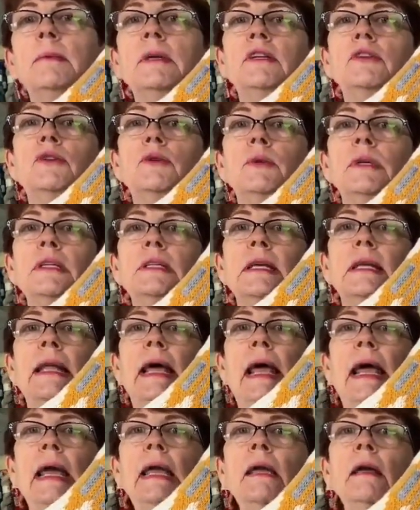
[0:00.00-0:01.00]
do it
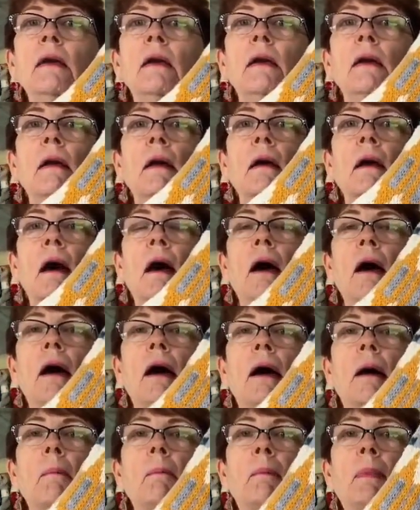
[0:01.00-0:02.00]
today,
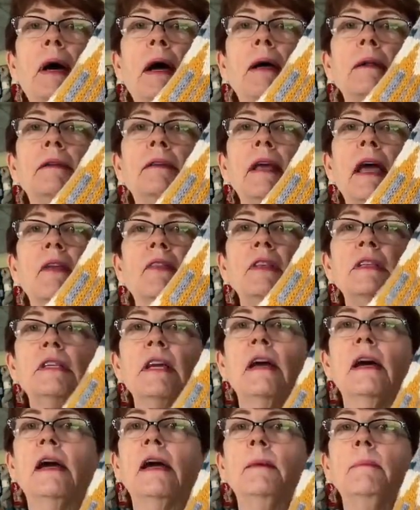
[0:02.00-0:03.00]
but at the
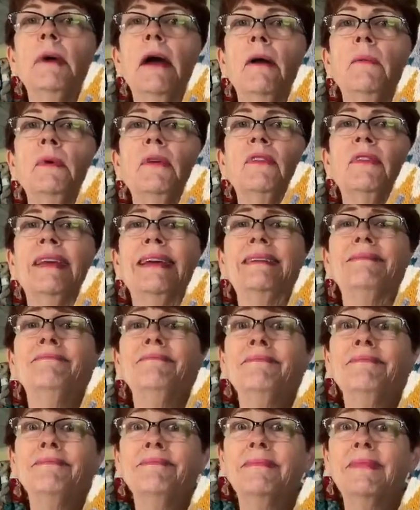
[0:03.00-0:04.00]
time I was like,
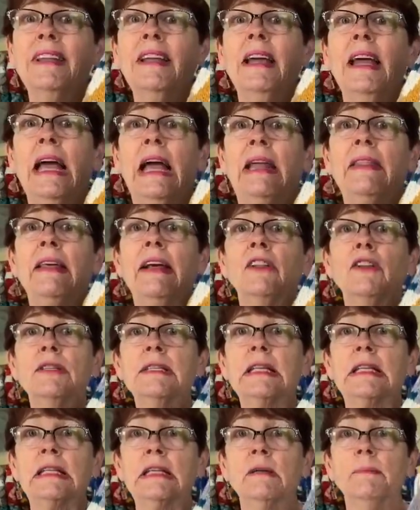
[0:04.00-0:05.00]
that looks
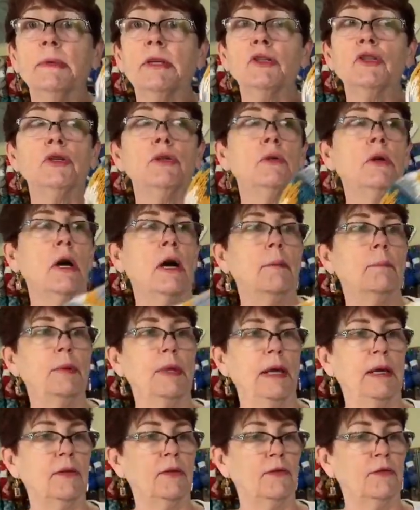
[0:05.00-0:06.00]
a little bit too
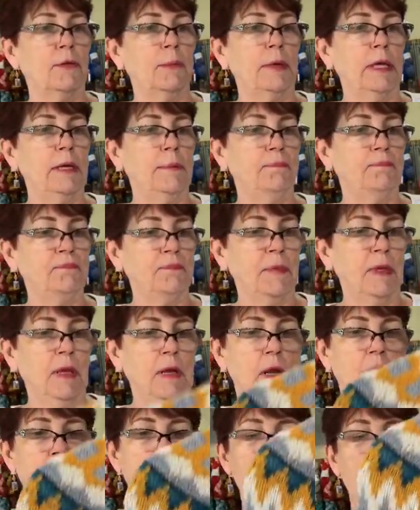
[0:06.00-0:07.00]
complex for me.
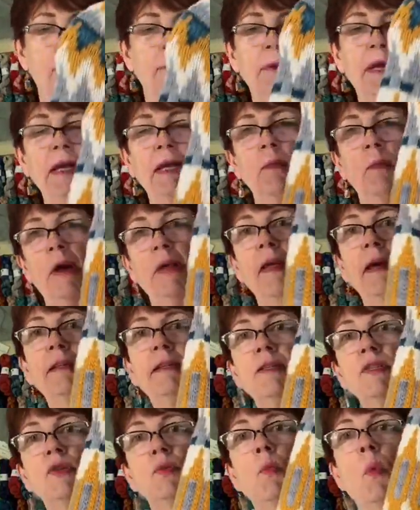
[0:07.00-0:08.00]
Anyway,
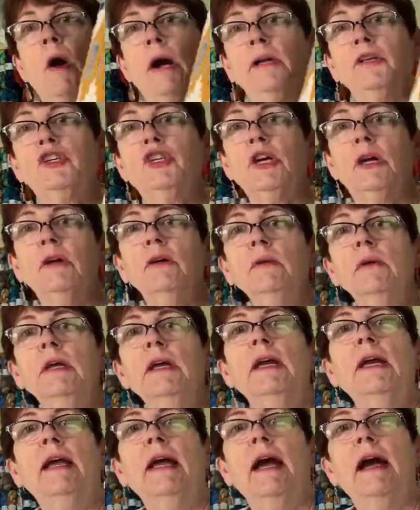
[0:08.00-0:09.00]
that's Swancho,
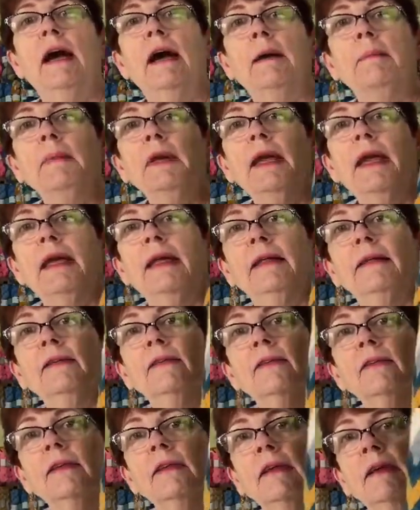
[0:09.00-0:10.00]

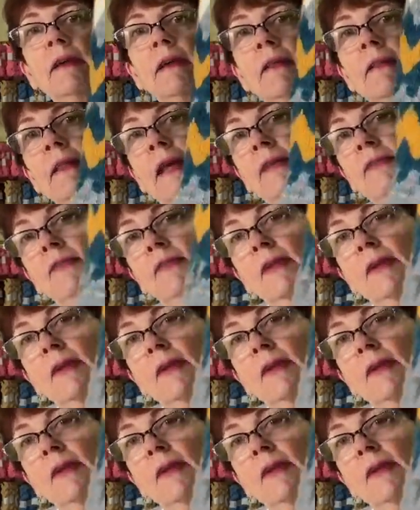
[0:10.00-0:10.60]
and that's a